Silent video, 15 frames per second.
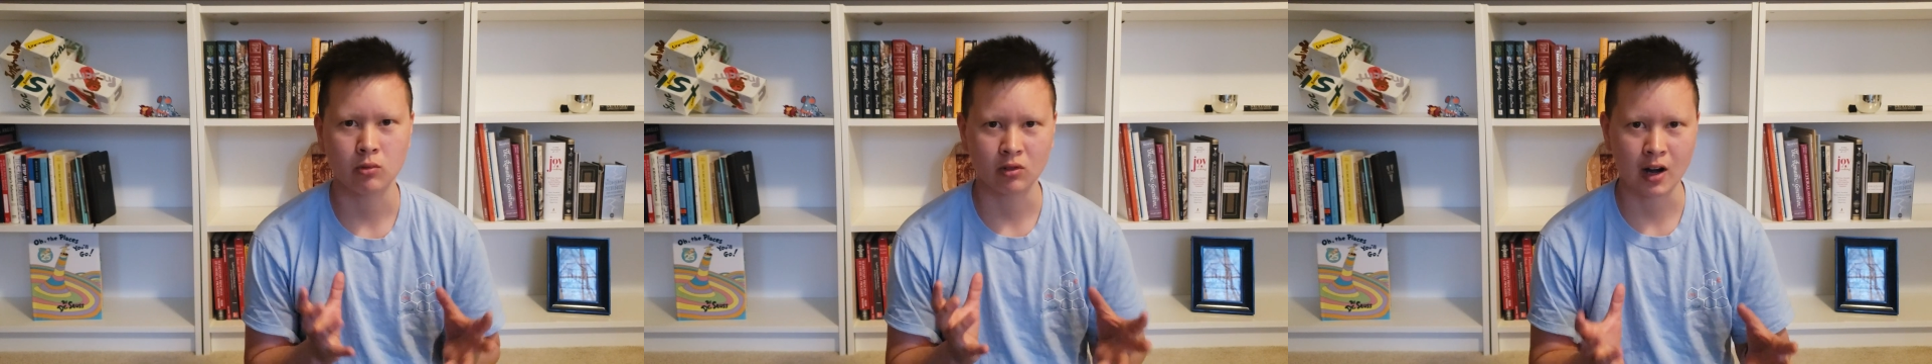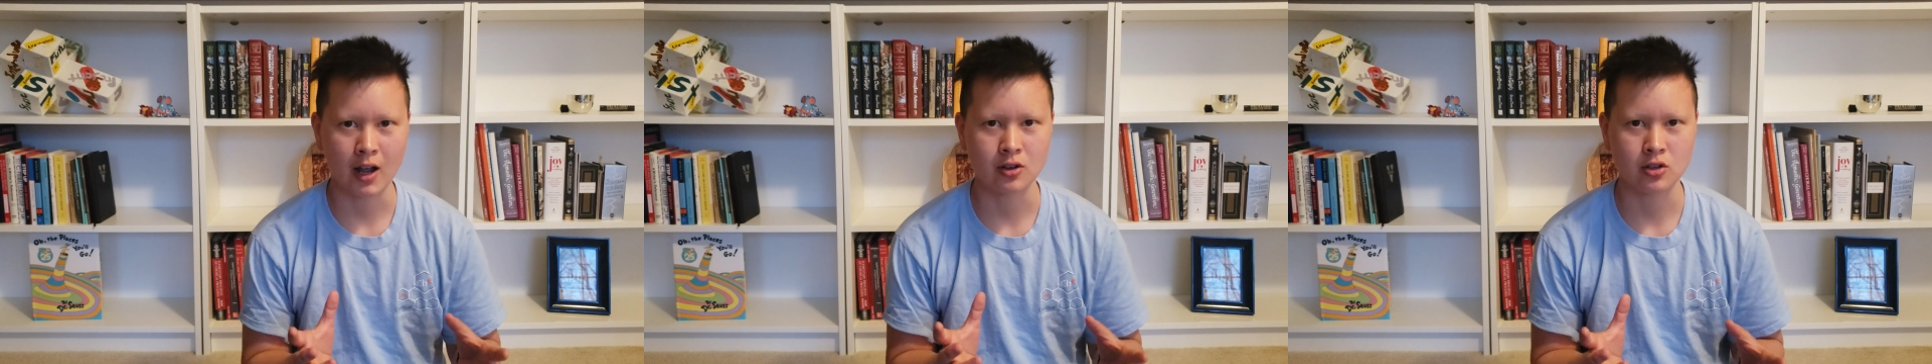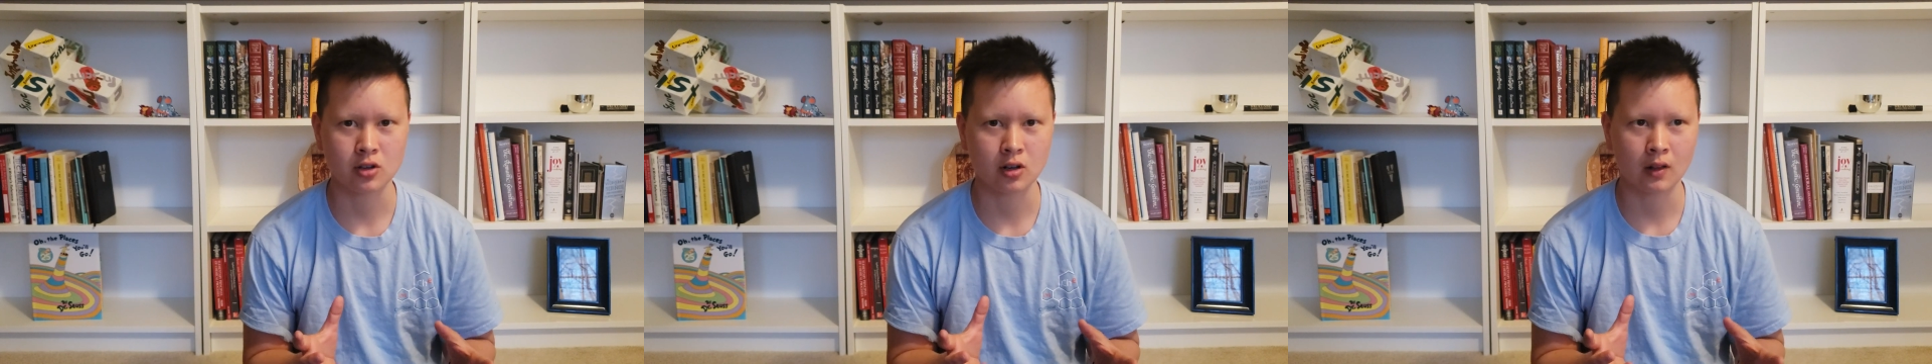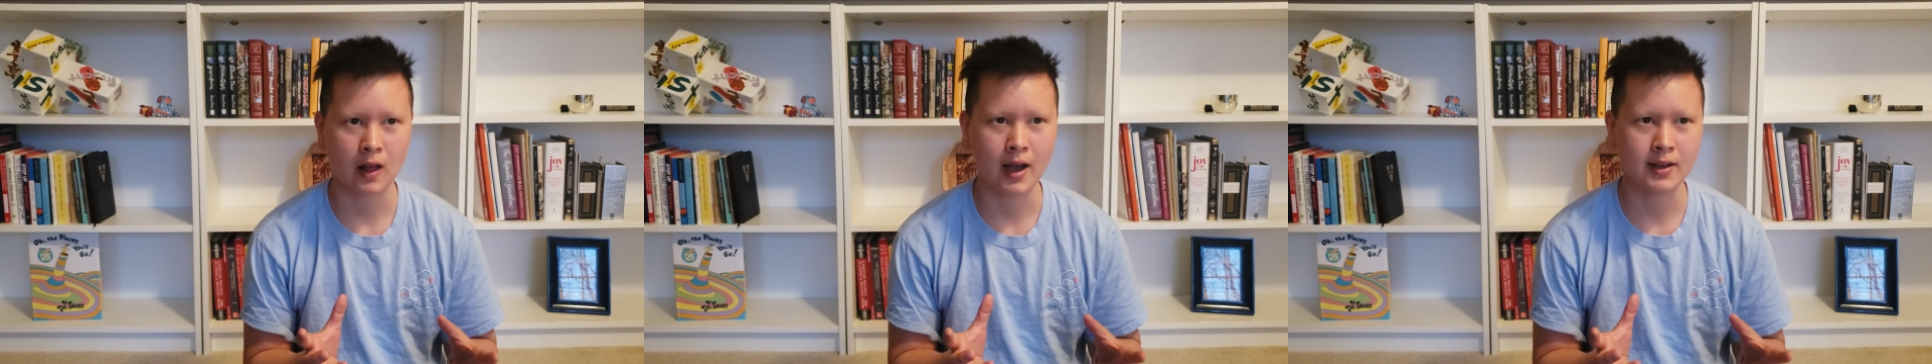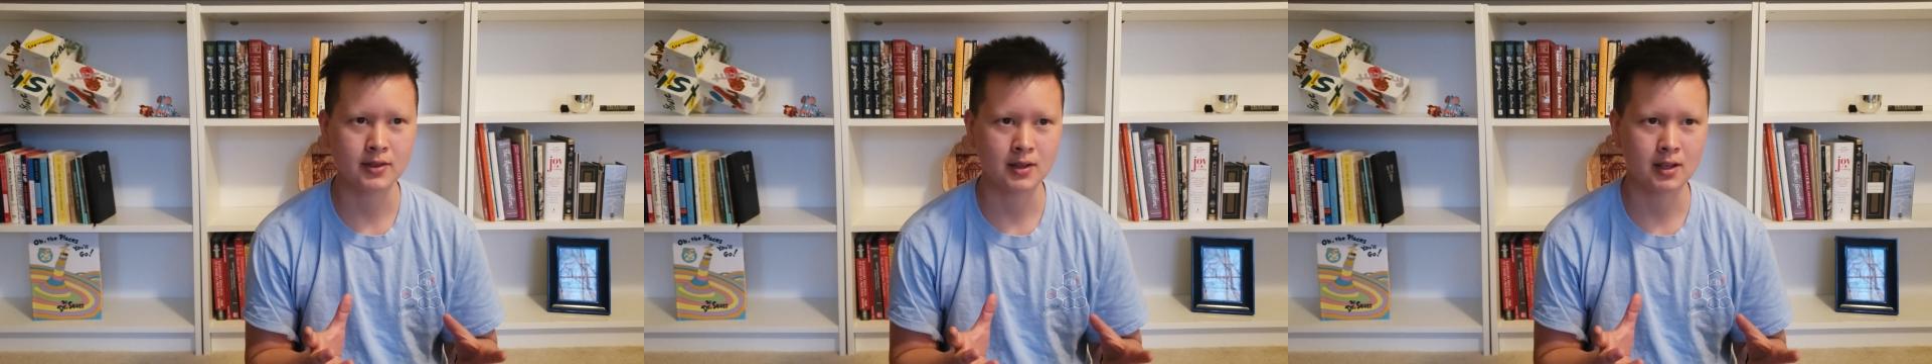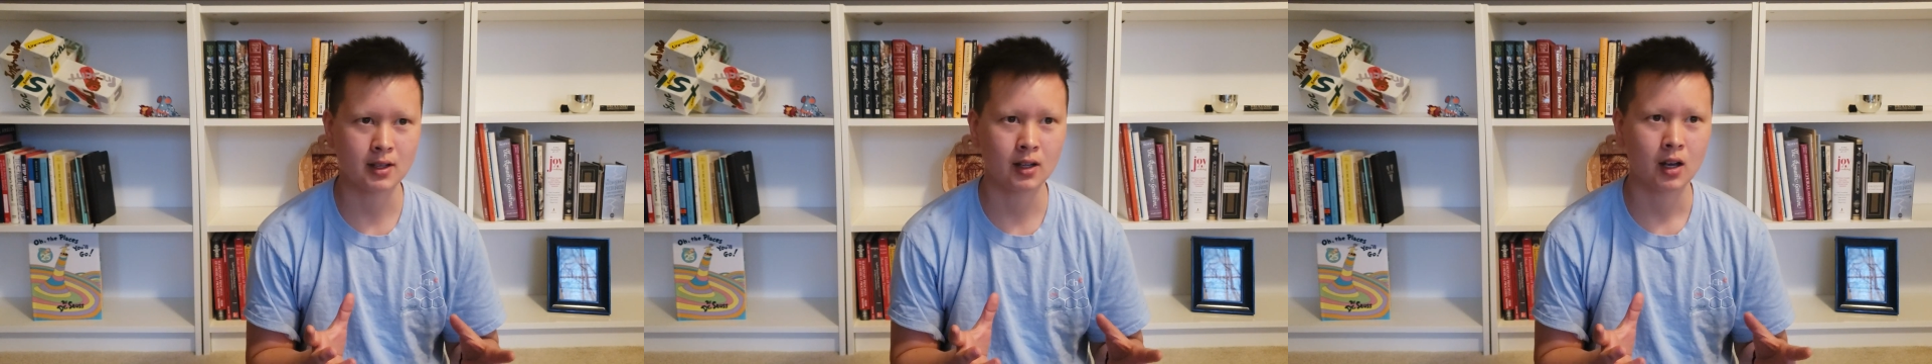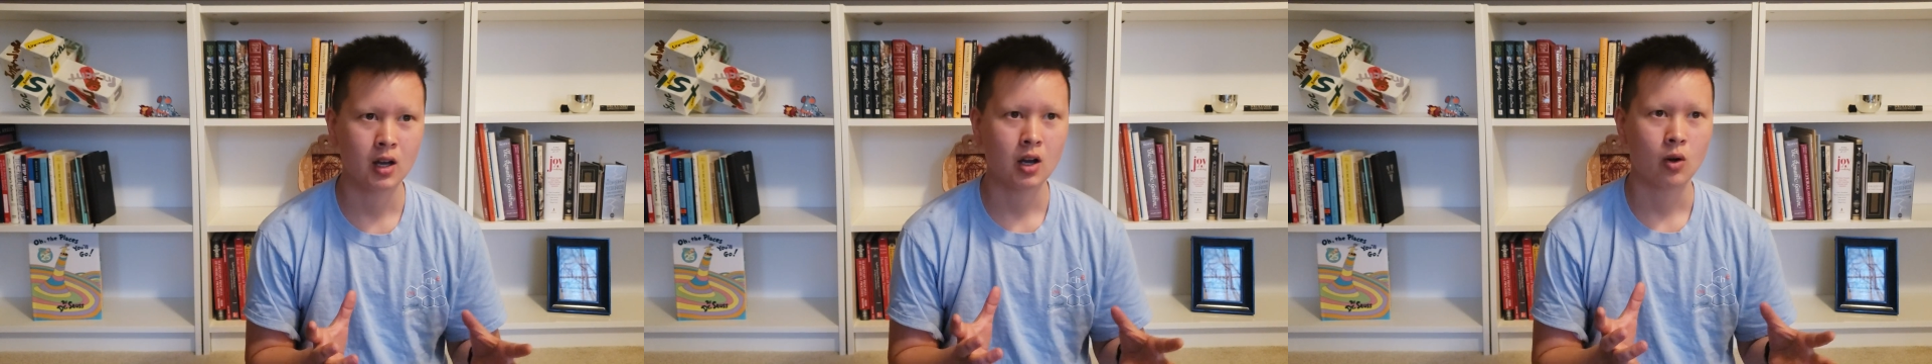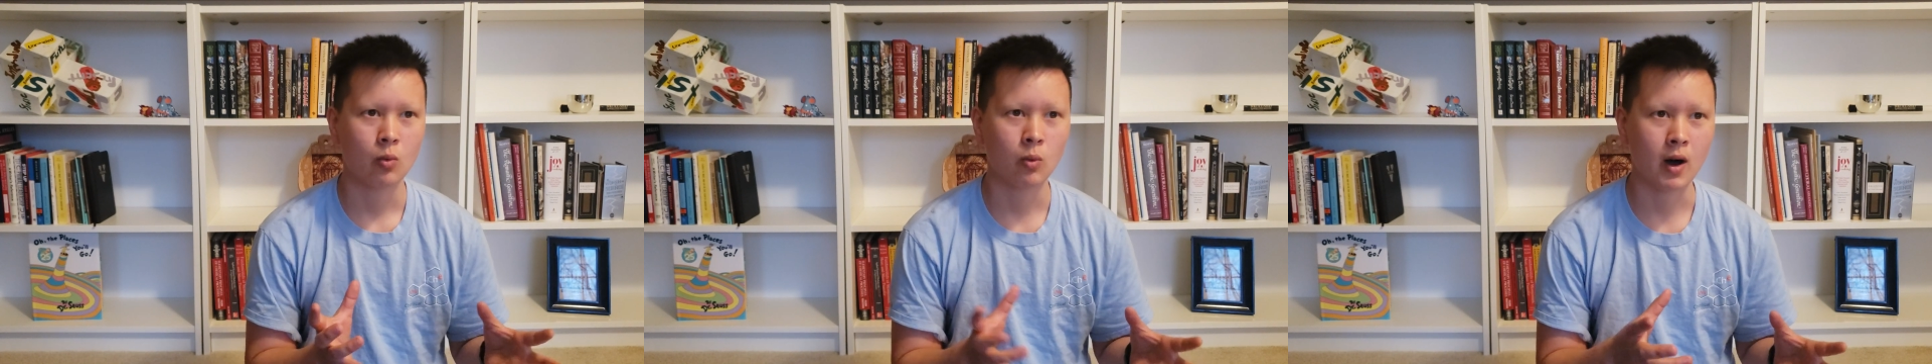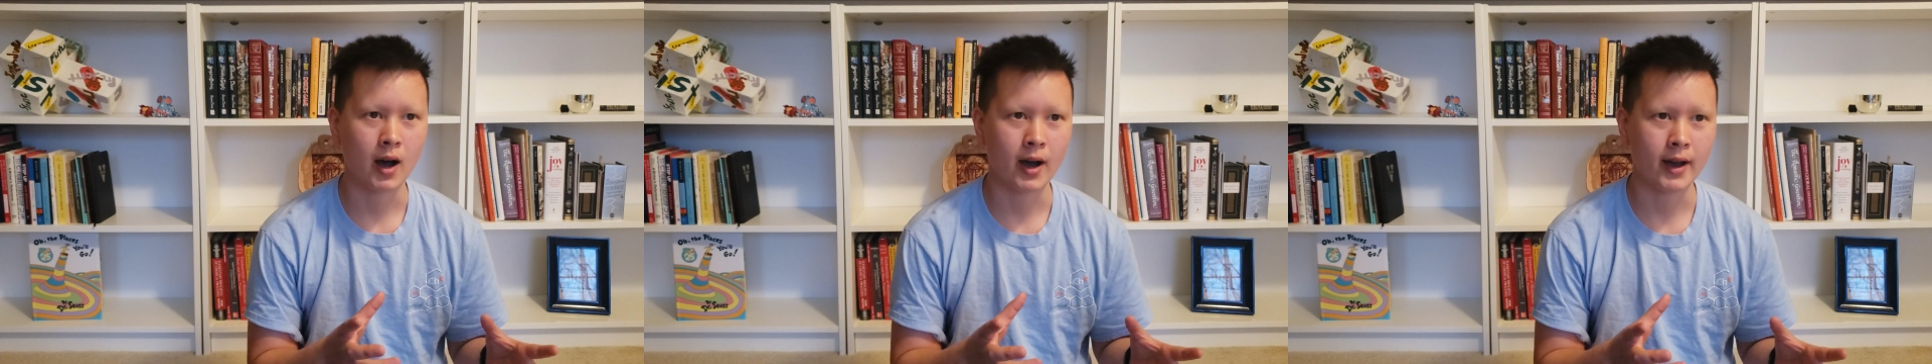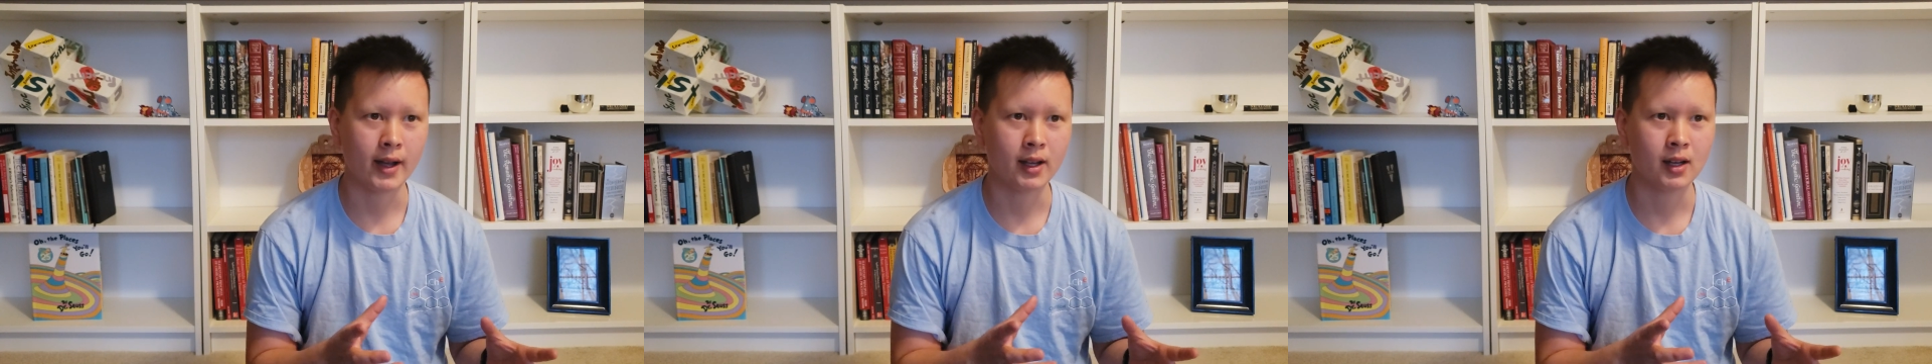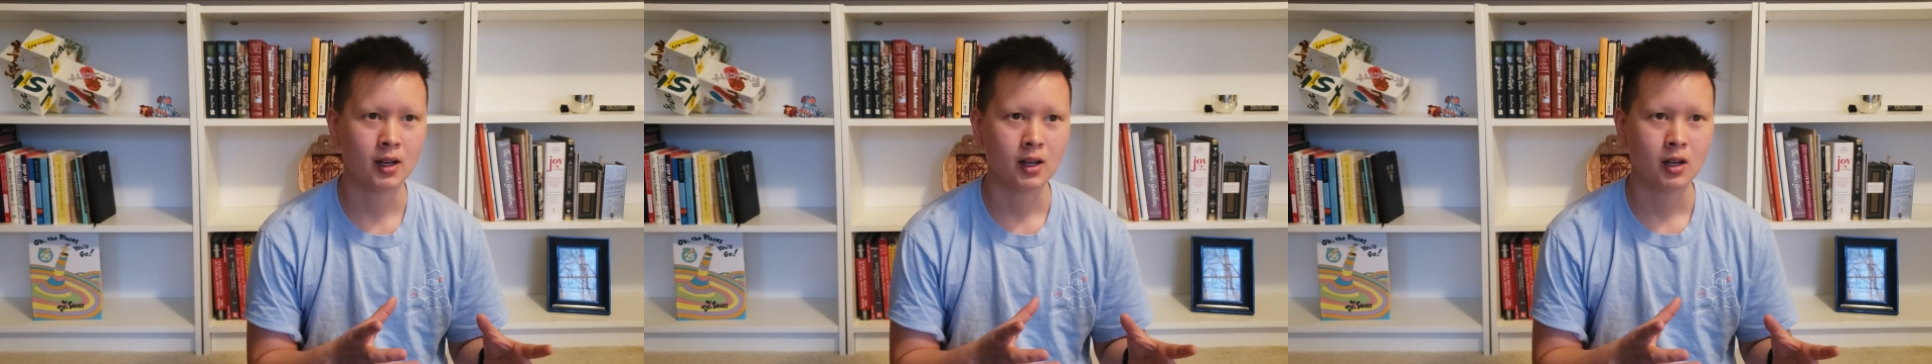rationalizing why